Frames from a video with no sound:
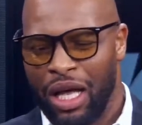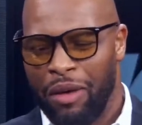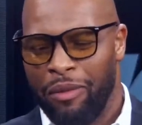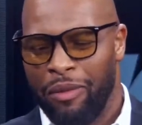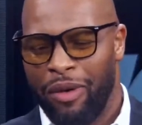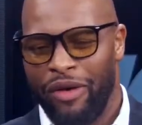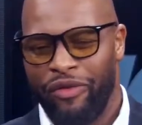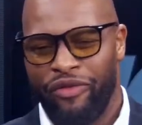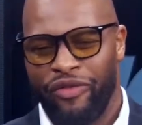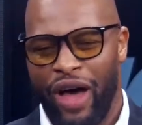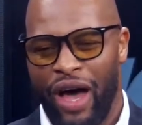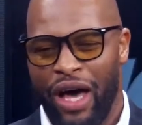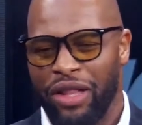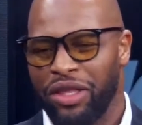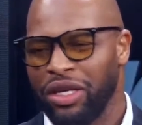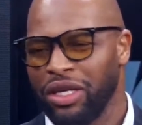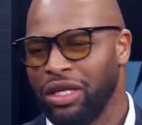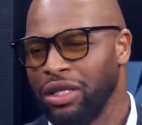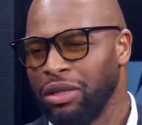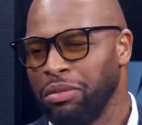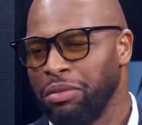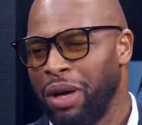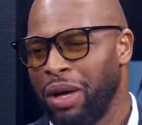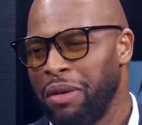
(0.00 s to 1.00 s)
My
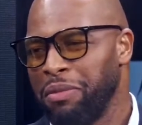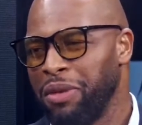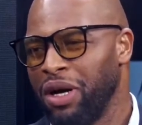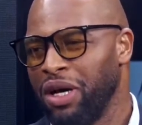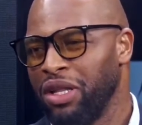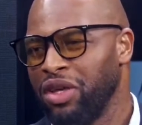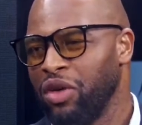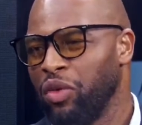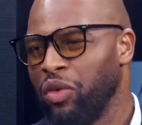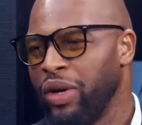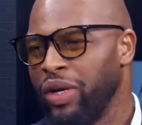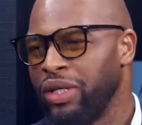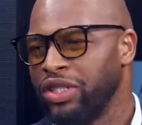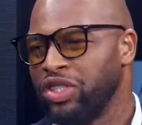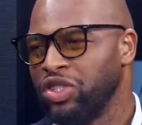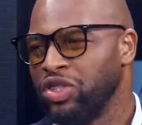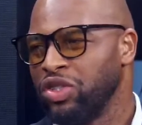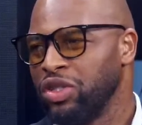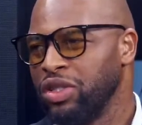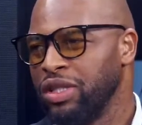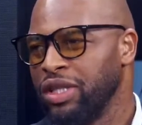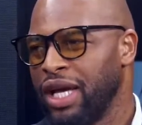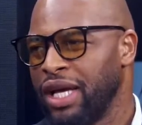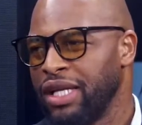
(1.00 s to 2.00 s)
father, my mother went to
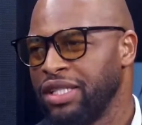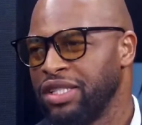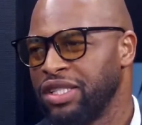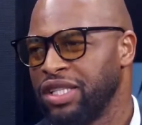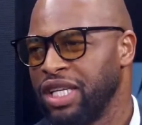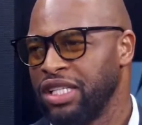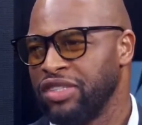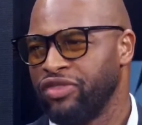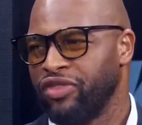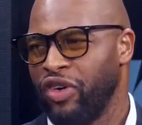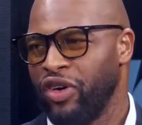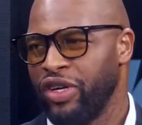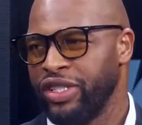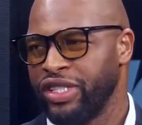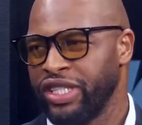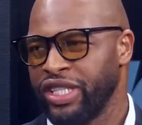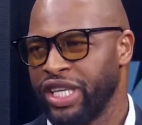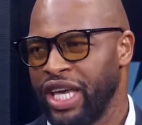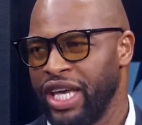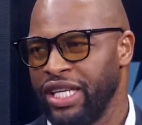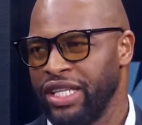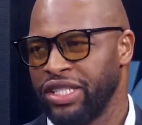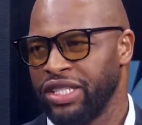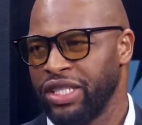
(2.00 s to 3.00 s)
the United States for
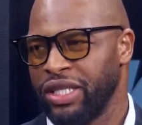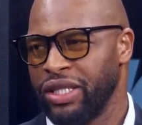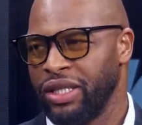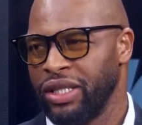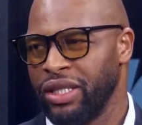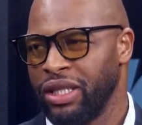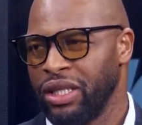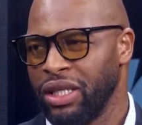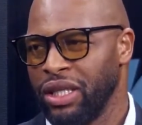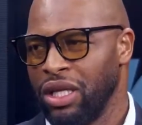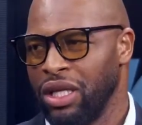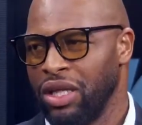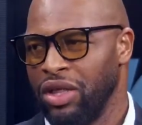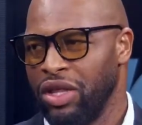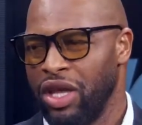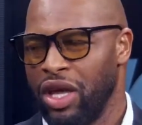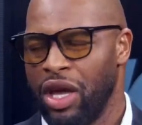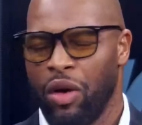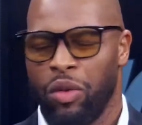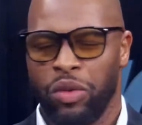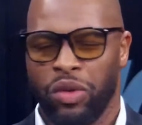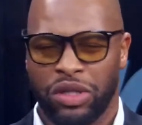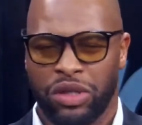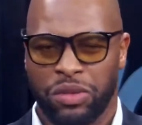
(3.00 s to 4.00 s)
education.
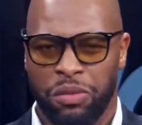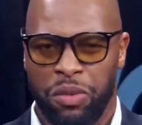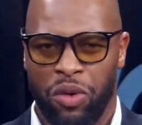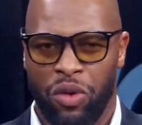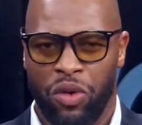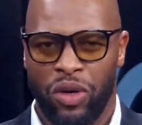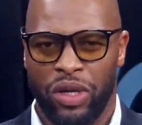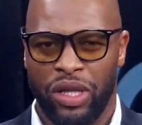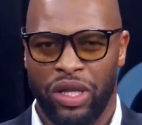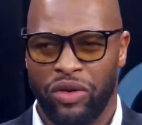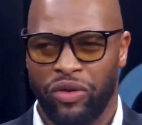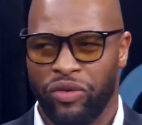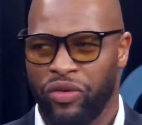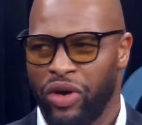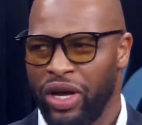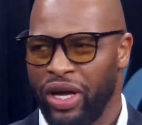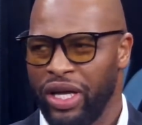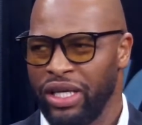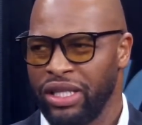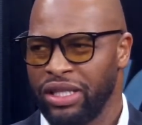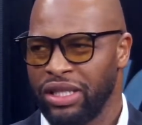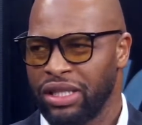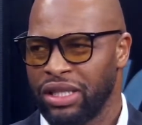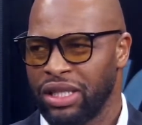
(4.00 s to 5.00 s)
There was born and
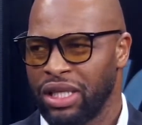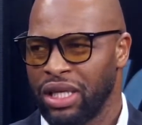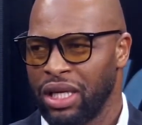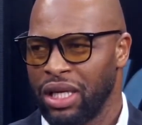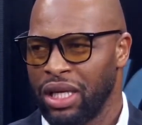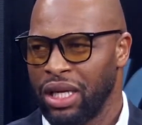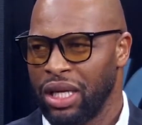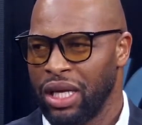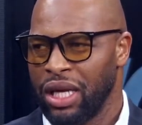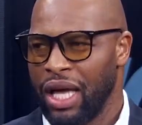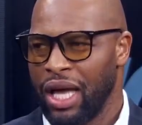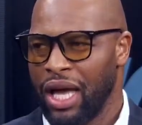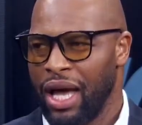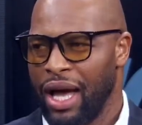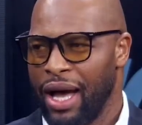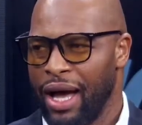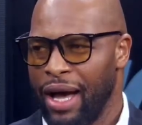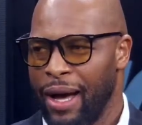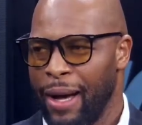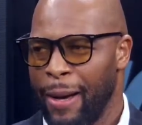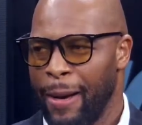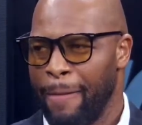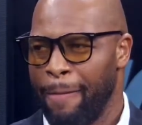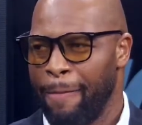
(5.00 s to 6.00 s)
raised.
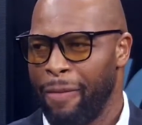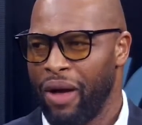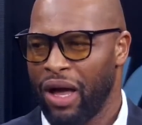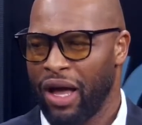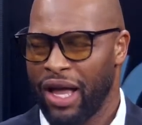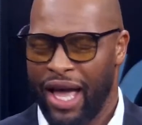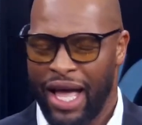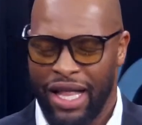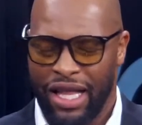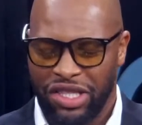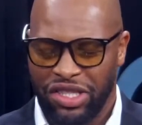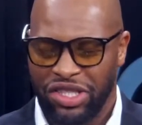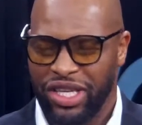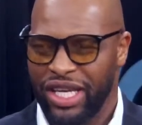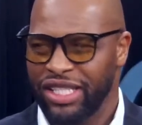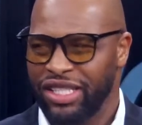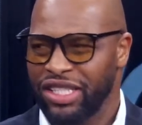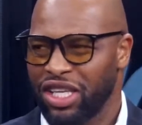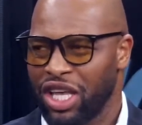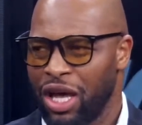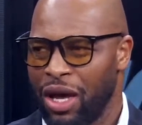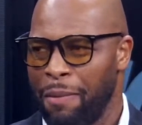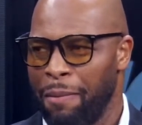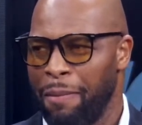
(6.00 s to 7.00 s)
Got a chance
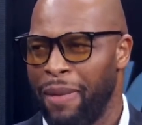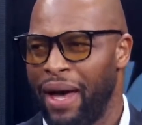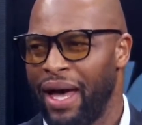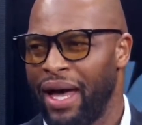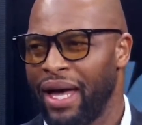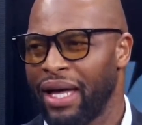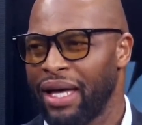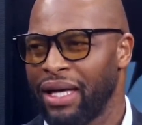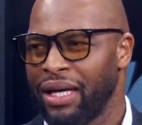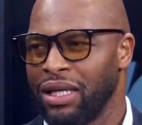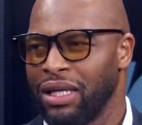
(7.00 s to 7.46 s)
to come back.